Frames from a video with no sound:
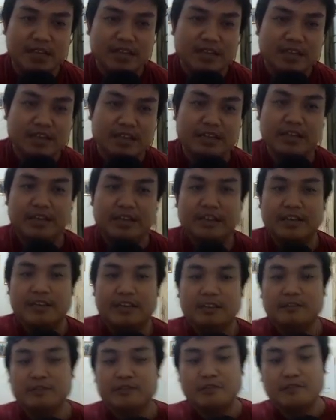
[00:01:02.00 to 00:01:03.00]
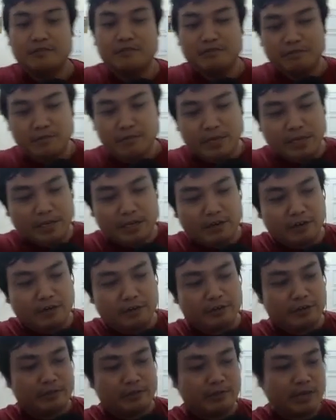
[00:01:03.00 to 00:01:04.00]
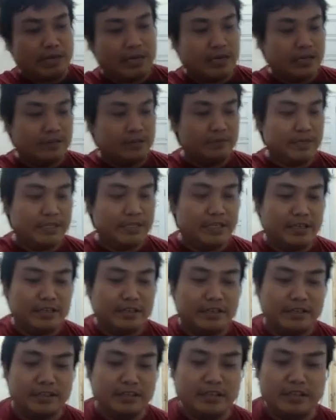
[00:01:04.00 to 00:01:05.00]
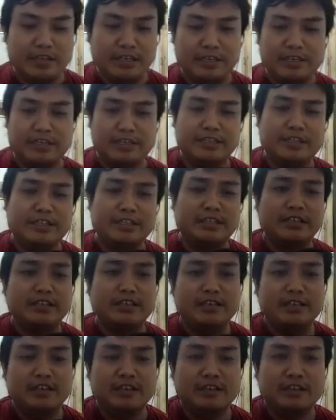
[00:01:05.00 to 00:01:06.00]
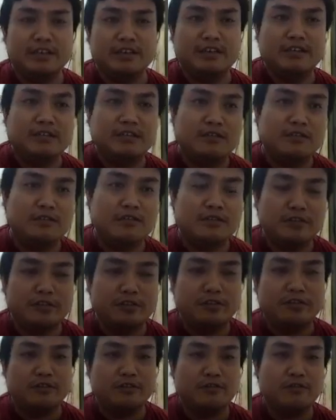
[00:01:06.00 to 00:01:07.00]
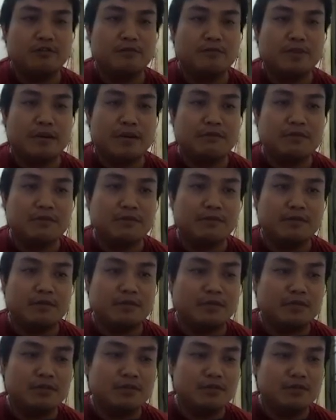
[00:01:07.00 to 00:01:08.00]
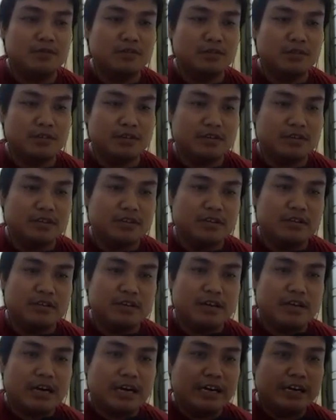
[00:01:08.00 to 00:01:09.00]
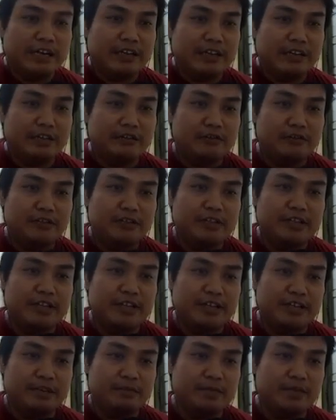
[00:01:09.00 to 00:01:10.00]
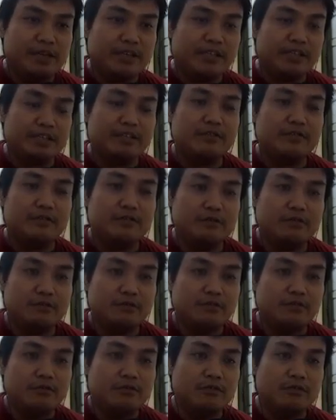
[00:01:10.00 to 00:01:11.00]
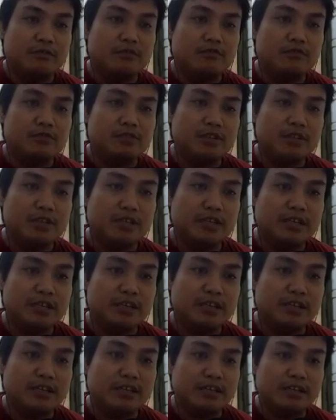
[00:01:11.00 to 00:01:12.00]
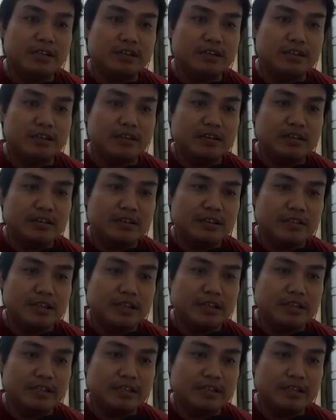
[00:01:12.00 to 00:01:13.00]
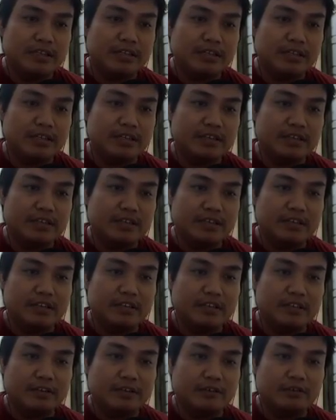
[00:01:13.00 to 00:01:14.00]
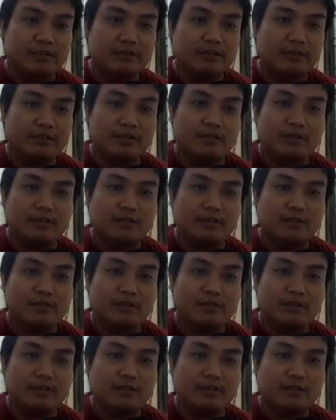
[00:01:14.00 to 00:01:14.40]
And because my machine is not so powerful, I reduce the image to only this. So